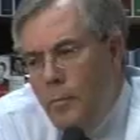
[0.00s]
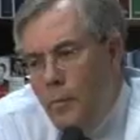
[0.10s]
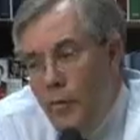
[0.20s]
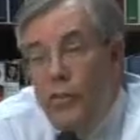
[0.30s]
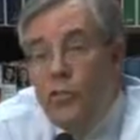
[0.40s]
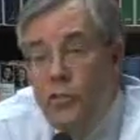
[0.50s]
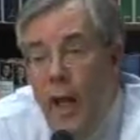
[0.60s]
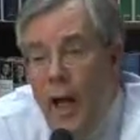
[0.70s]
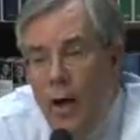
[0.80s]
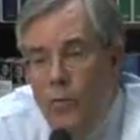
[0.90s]
Professor
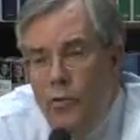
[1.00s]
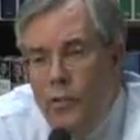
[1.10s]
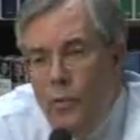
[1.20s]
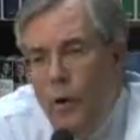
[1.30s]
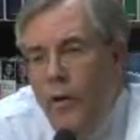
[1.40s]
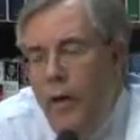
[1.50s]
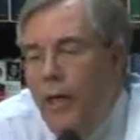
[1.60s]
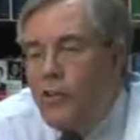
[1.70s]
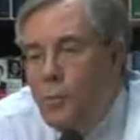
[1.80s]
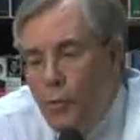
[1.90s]
Downs is quite an
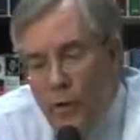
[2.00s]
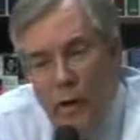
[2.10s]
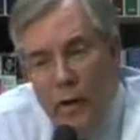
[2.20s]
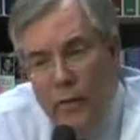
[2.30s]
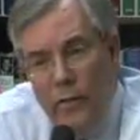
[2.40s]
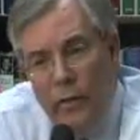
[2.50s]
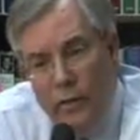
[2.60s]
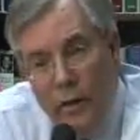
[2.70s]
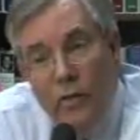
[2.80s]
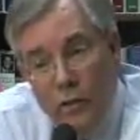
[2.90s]
expert
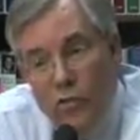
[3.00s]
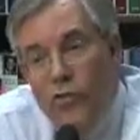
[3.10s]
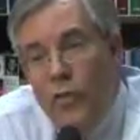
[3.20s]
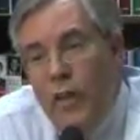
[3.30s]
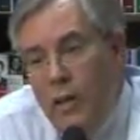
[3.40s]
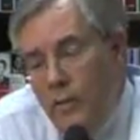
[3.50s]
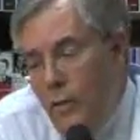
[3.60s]
in this field.